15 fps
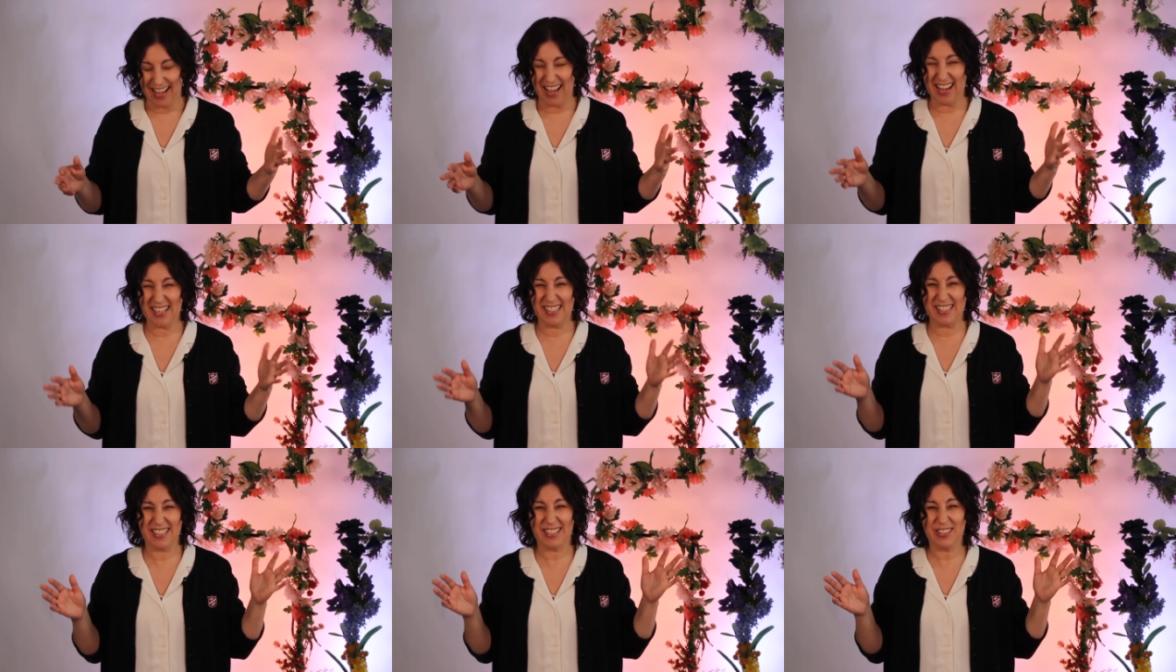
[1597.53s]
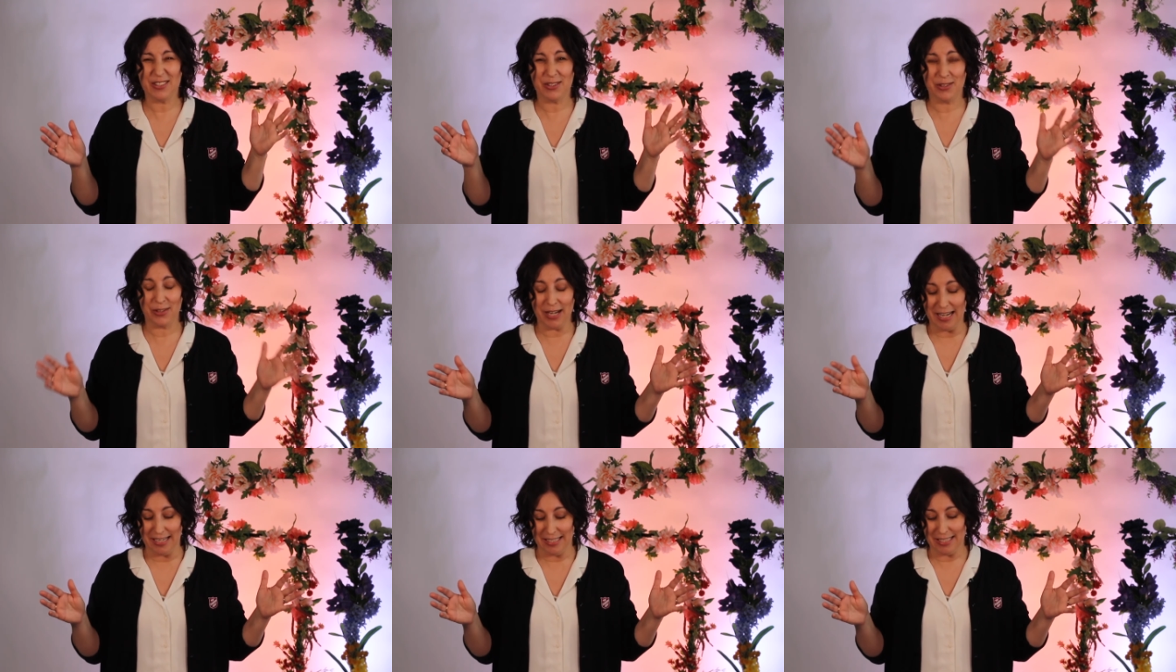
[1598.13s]
I still
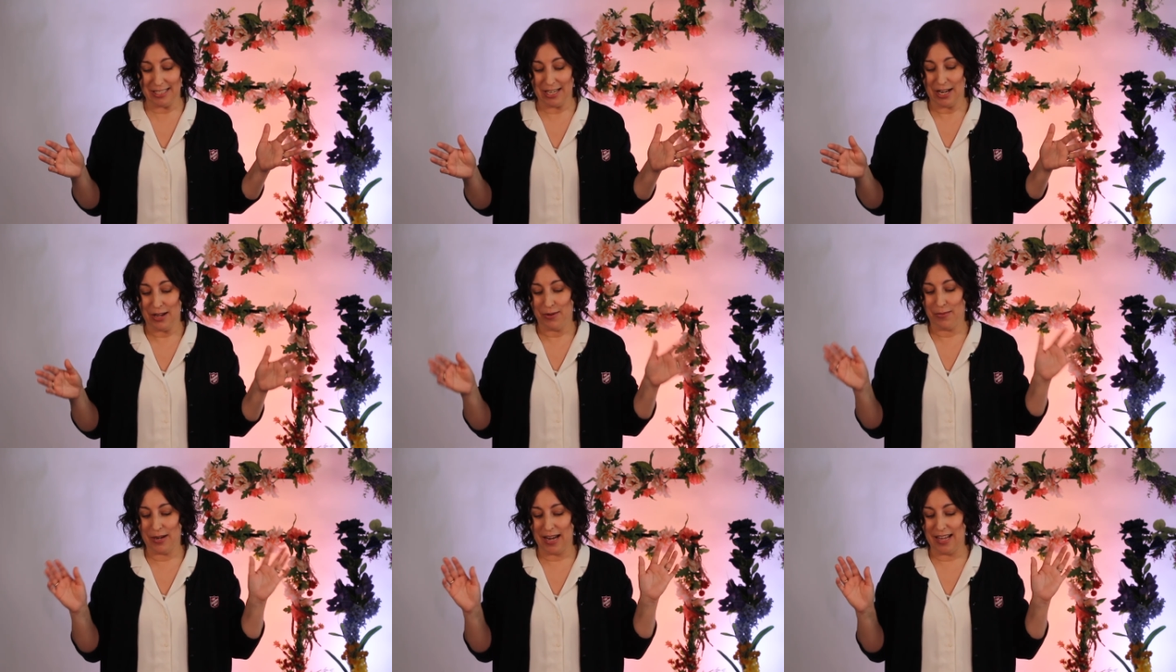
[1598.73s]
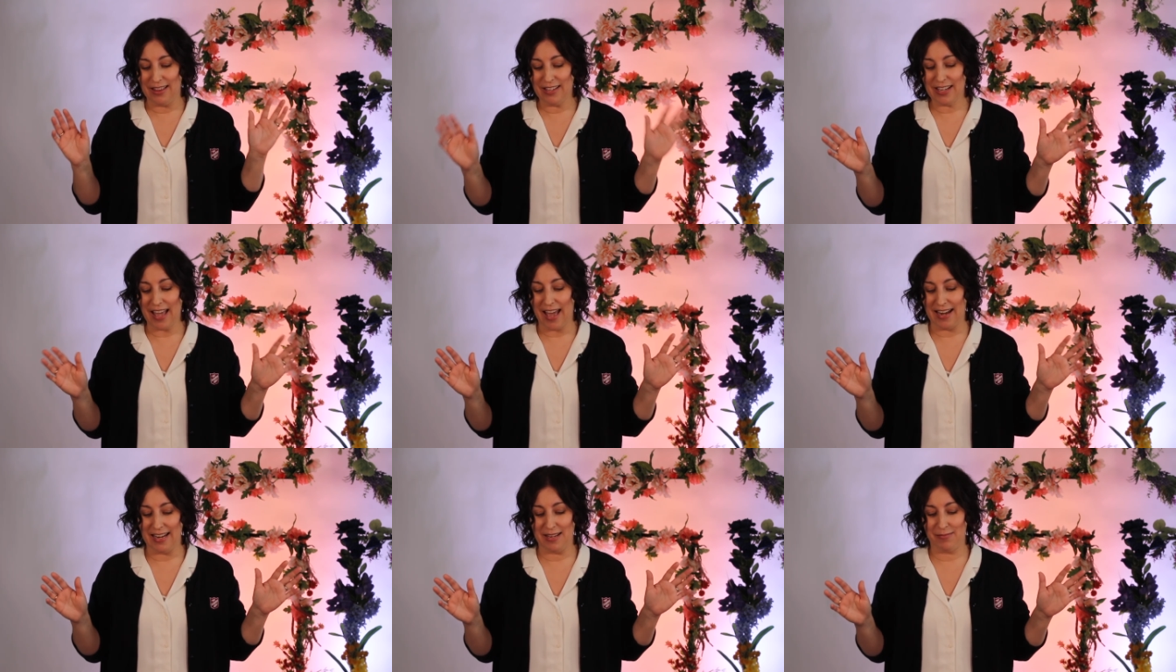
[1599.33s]
cringe when I look
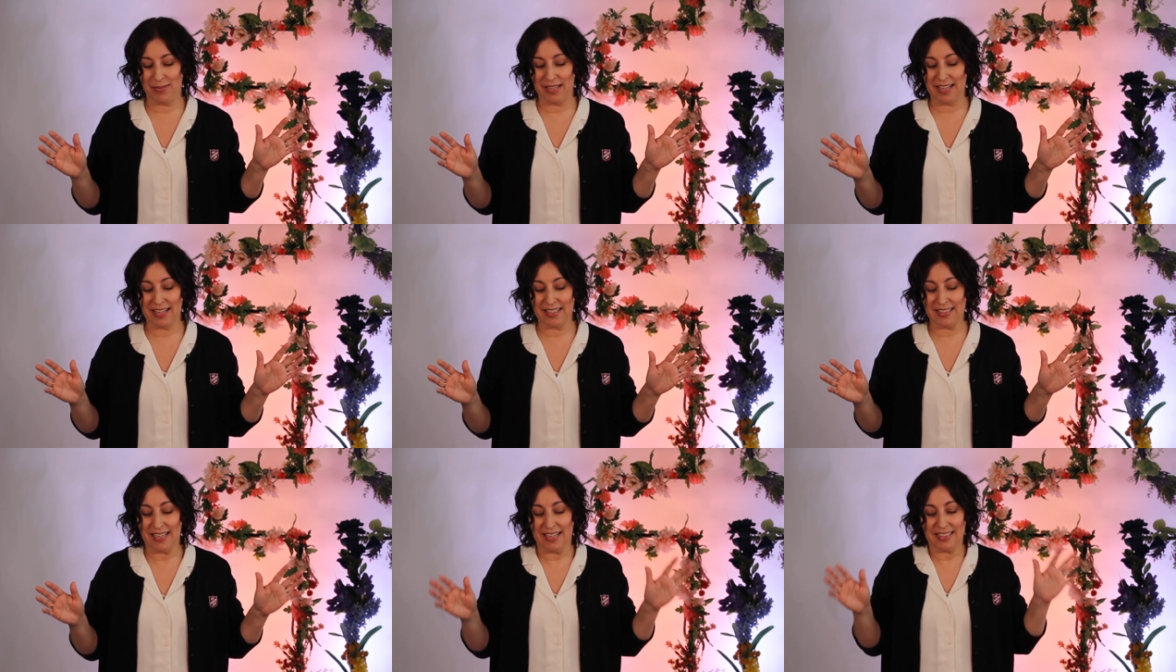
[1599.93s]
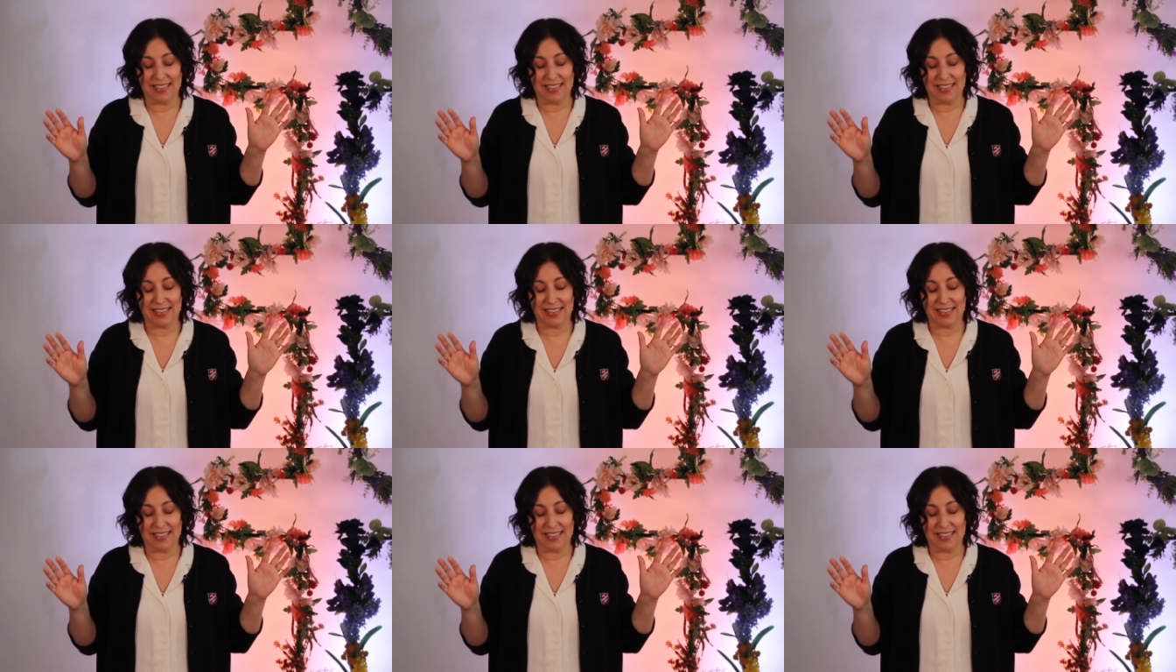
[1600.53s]
at it because